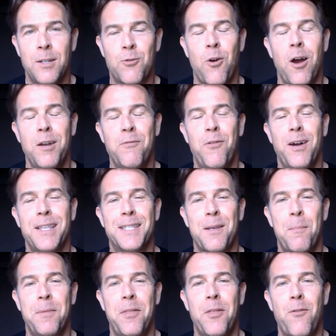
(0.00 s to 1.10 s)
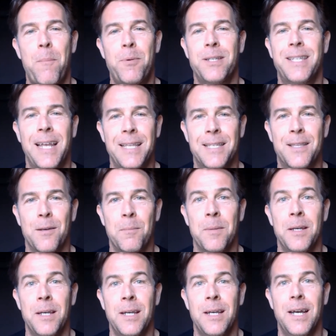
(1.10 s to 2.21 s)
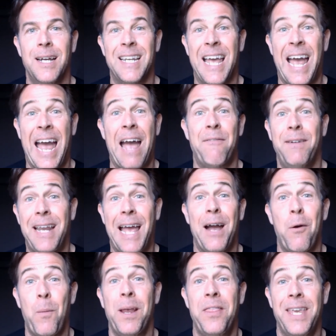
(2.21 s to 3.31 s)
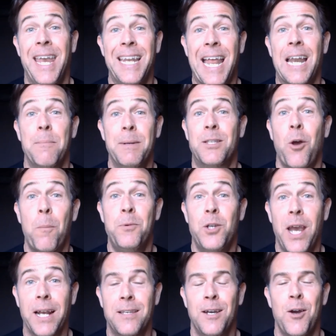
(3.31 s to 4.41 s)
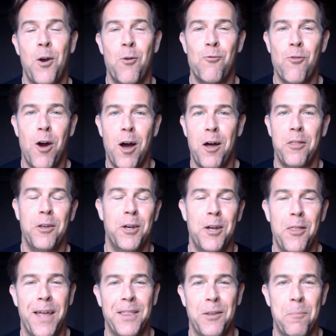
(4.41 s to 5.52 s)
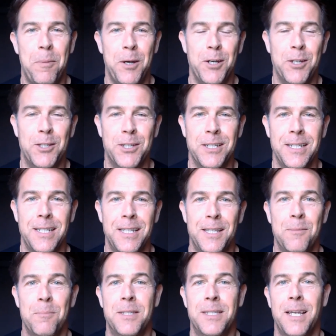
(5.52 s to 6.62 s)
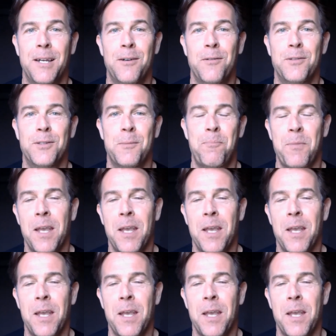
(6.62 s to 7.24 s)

try and find something that represents them and have it out with the inanimate object rather than the person themselves.